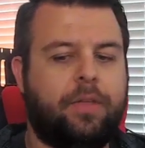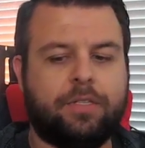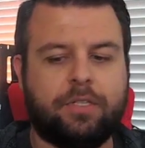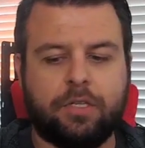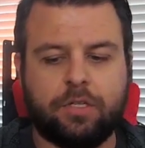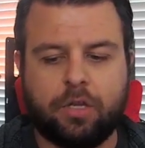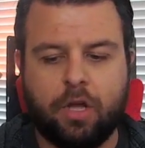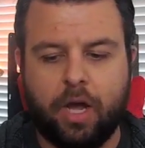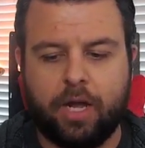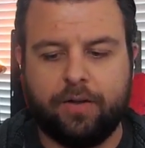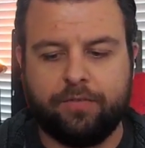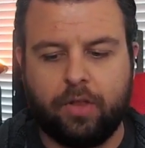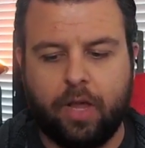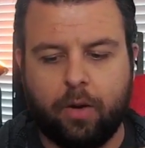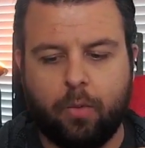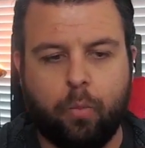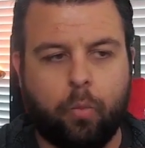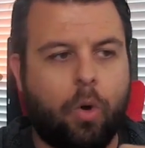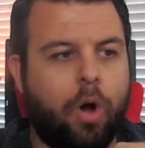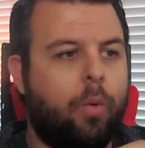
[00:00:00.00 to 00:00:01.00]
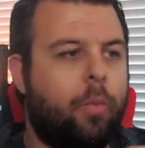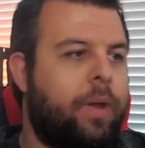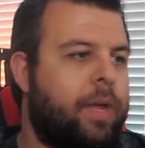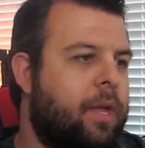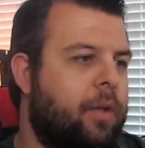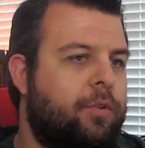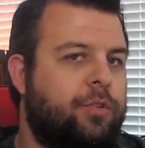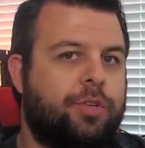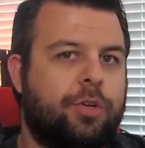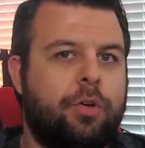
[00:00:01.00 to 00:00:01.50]
This is kind of like what we
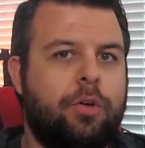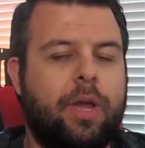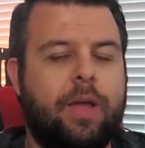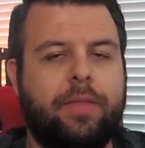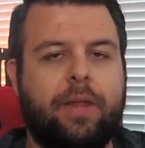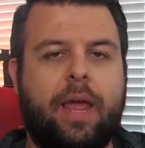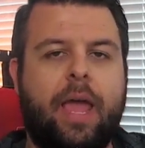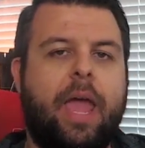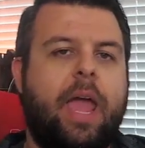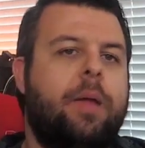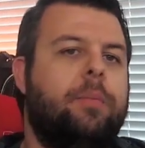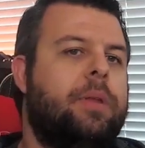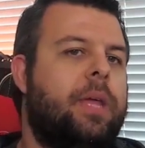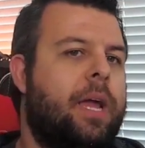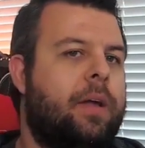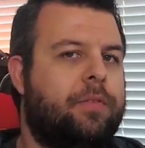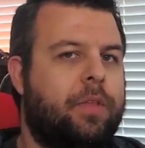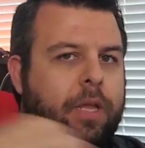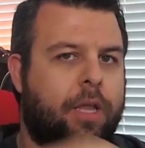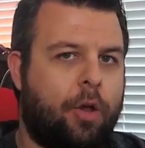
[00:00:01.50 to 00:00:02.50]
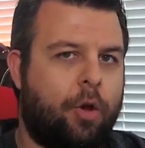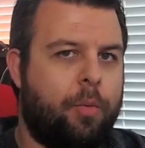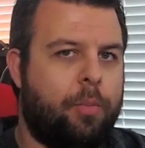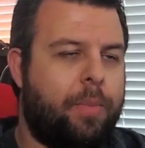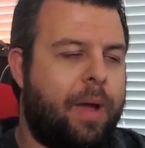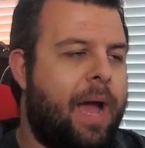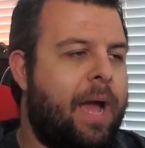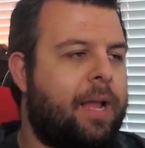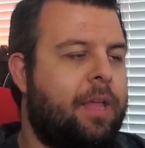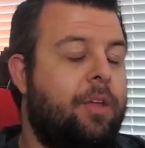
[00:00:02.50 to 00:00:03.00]
can do, and then AMD have to go
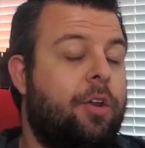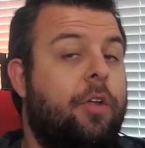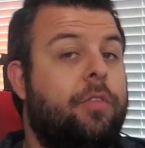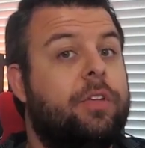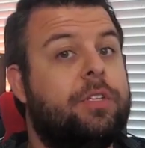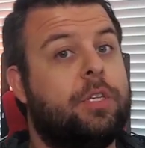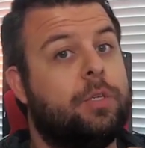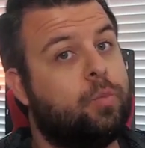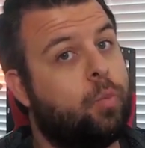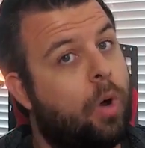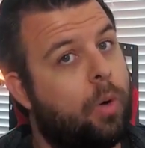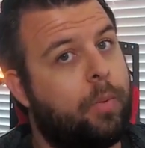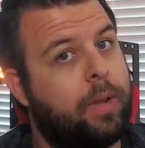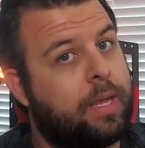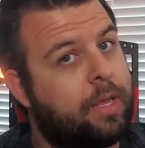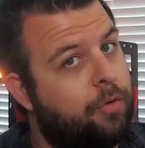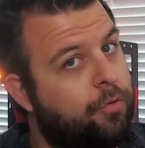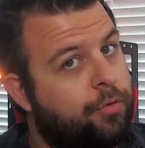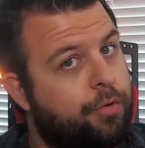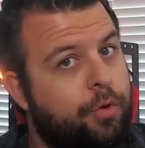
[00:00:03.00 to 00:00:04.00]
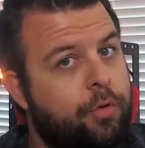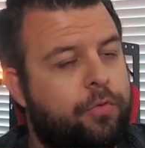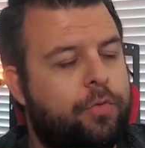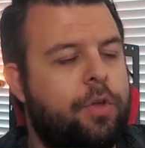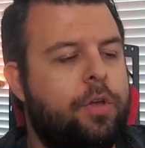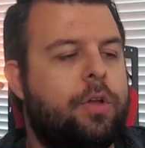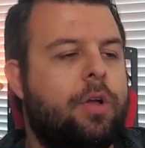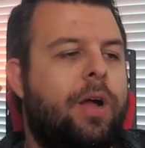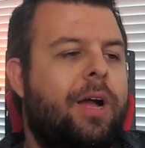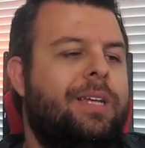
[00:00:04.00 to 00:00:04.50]
back. You know, this is what we can do for
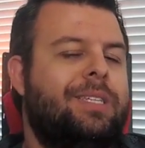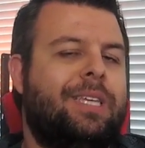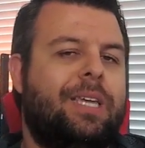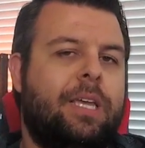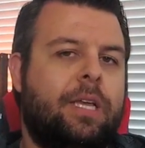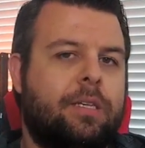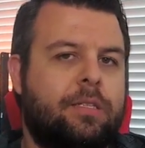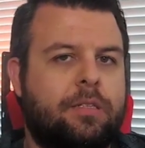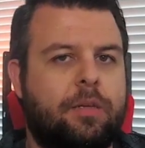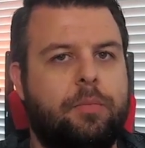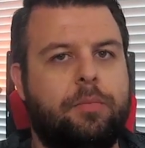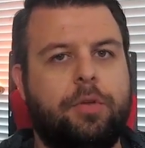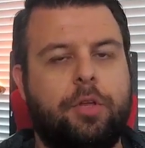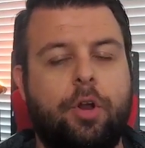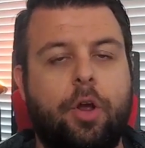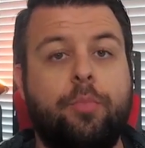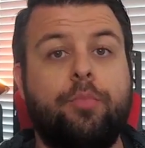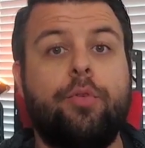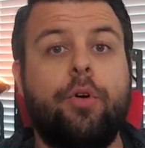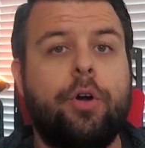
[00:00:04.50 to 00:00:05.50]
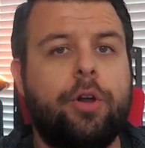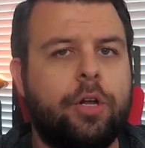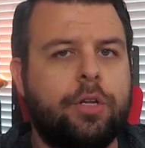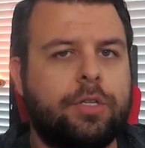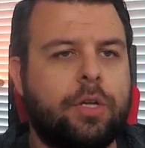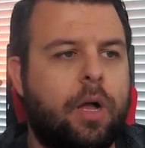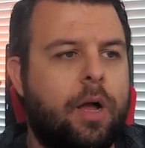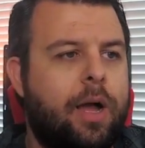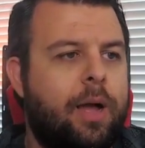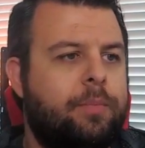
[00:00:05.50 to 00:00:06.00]
you guys. Here's some, you know,
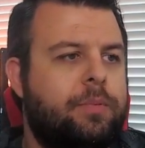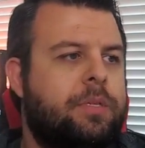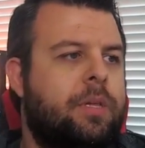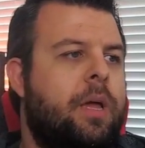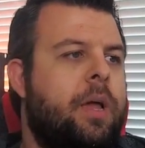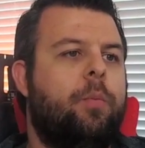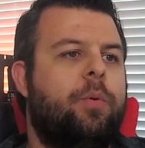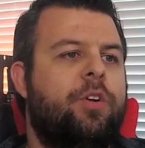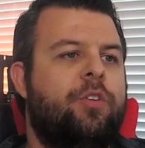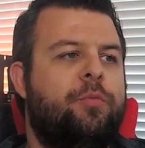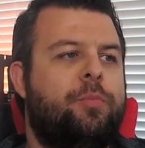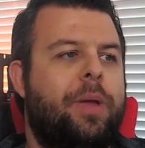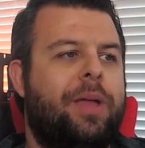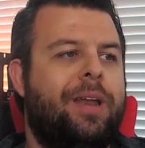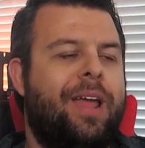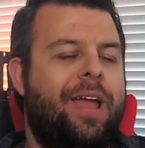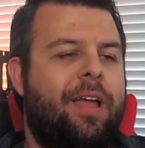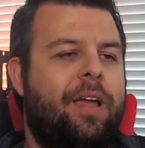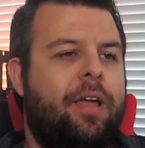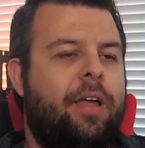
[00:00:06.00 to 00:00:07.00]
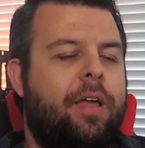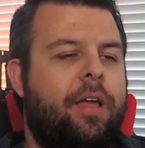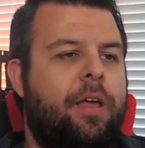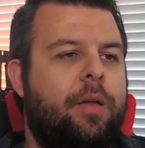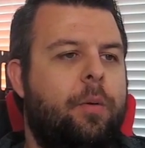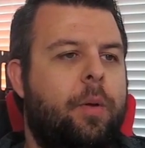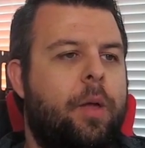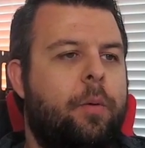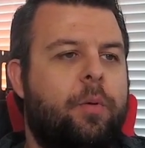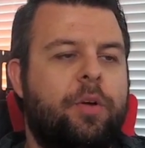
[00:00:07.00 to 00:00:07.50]
prototypes. It would have
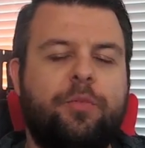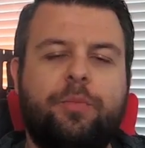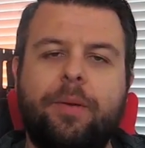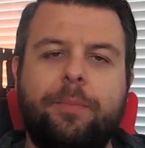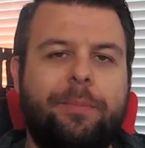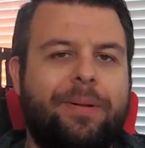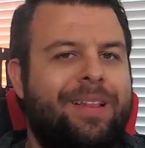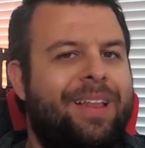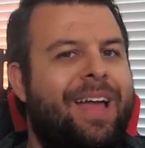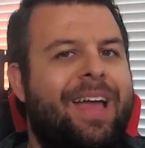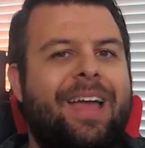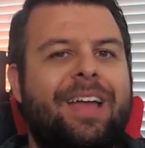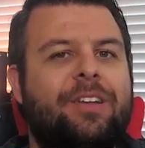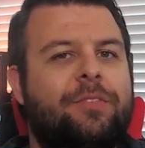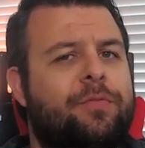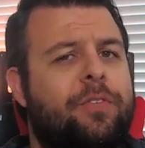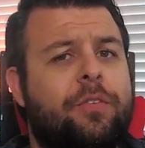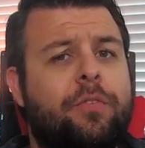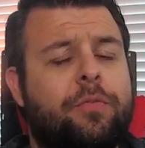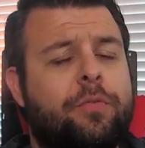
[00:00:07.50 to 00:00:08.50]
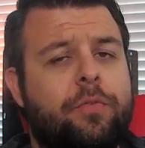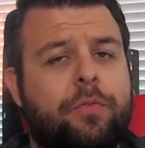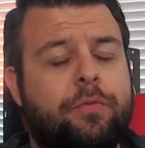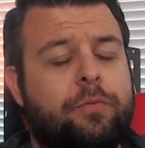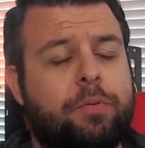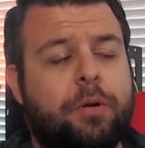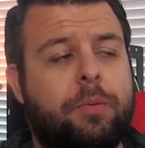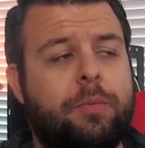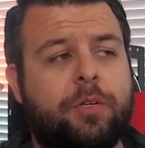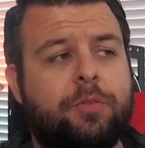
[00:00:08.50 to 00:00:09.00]
been planned for
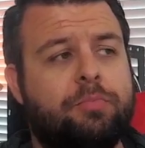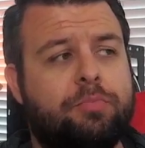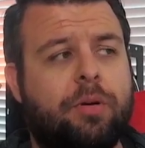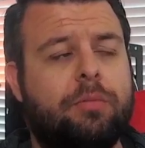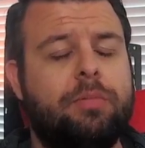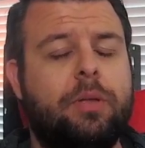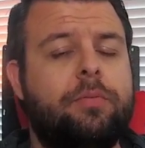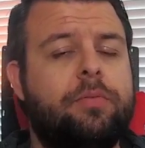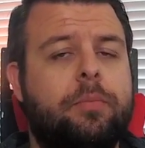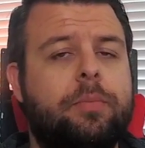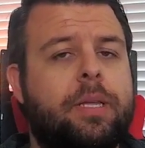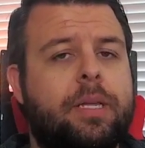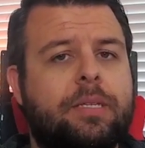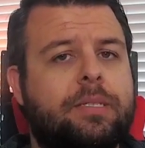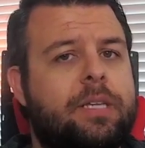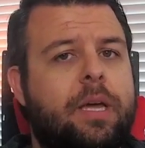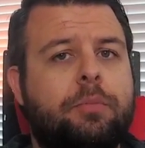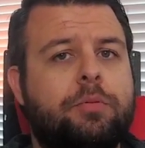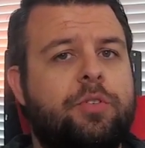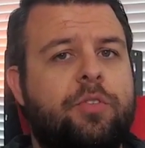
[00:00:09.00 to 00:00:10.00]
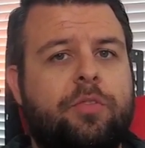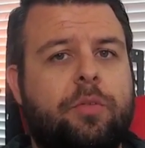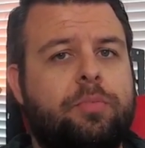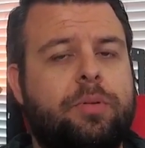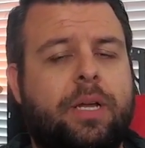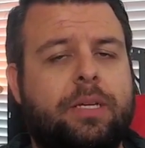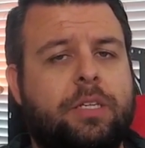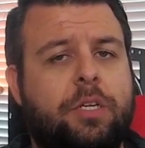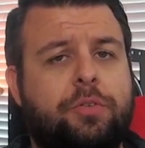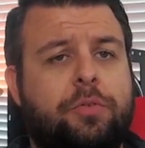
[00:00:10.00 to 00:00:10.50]
pretty much probably from the inception of the
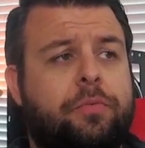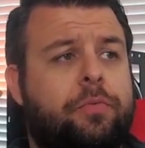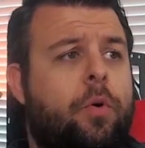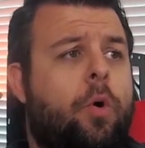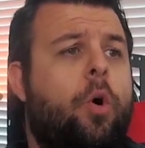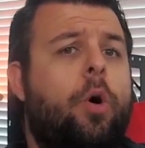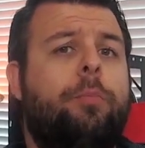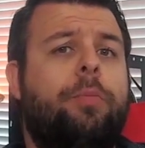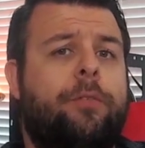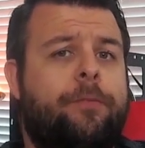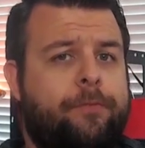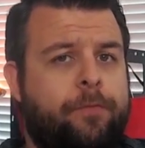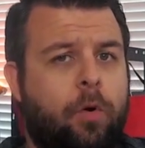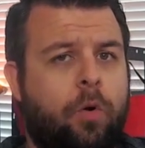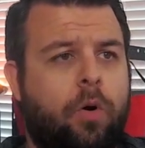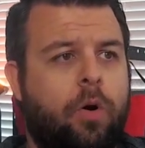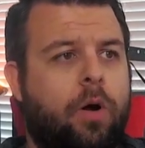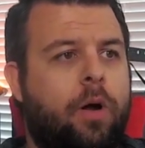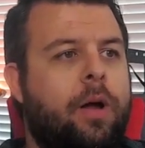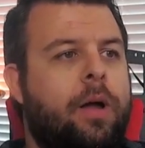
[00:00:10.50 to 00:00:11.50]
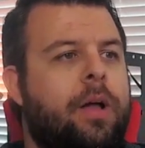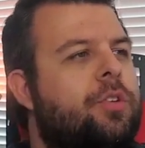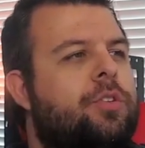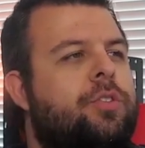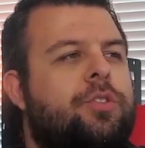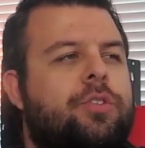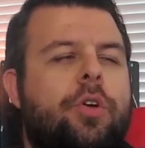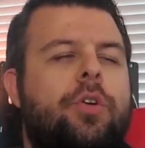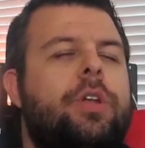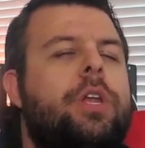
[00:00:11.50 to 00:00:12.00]
PlayStation 4 or before. So
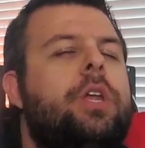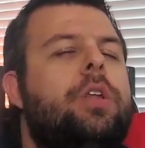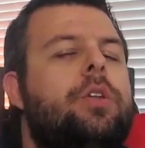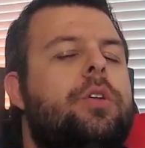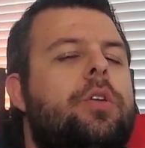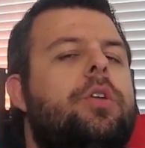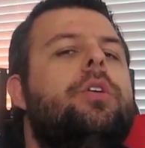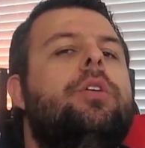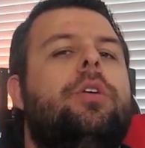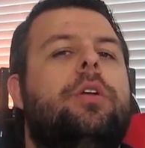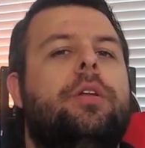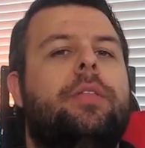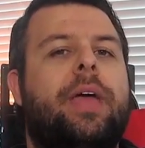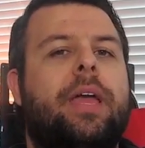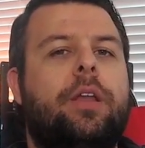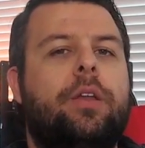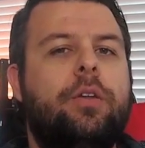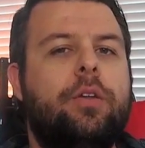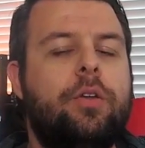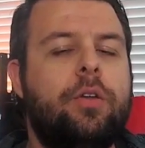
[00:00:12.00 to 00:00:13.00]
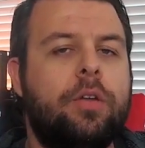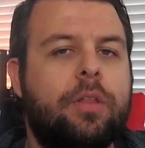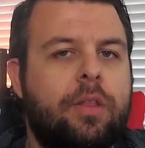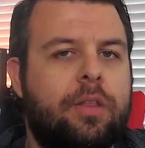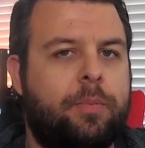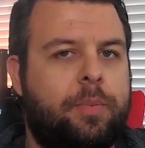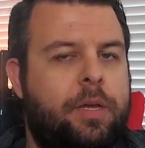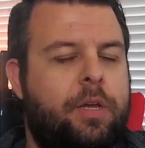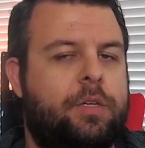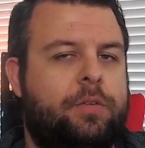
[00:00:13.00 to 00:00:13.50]
Sony knew
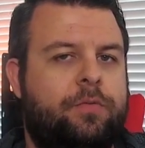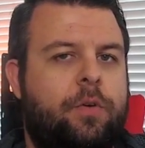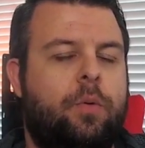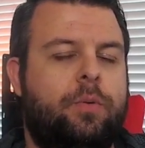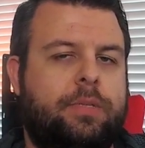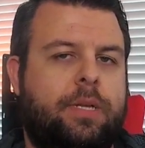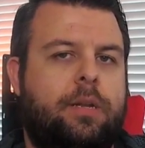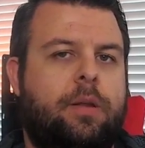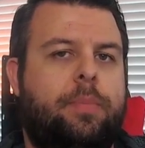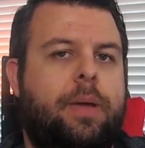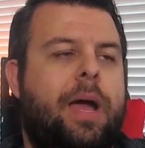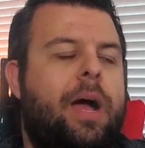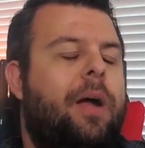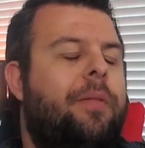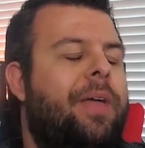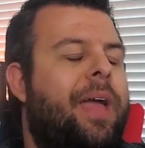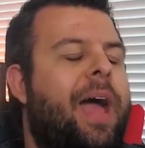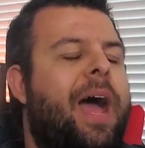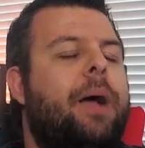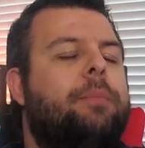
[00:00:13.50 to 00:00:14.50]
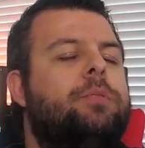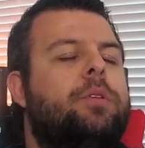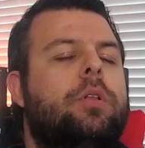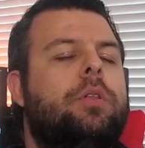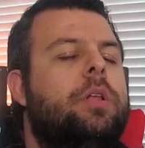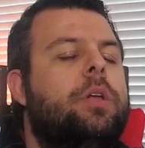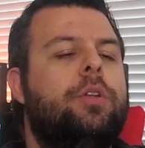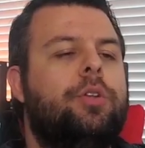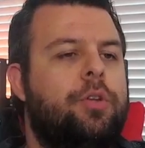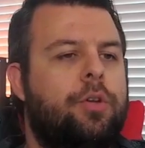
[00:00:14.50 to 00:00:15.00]
that the PS4 was underpowered. They
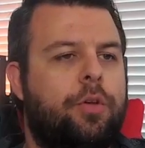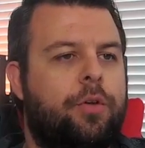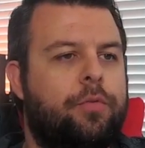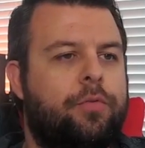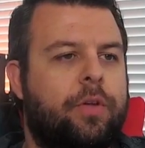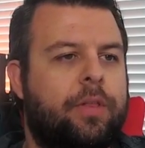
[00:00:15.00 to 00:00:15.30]
absolutely knew.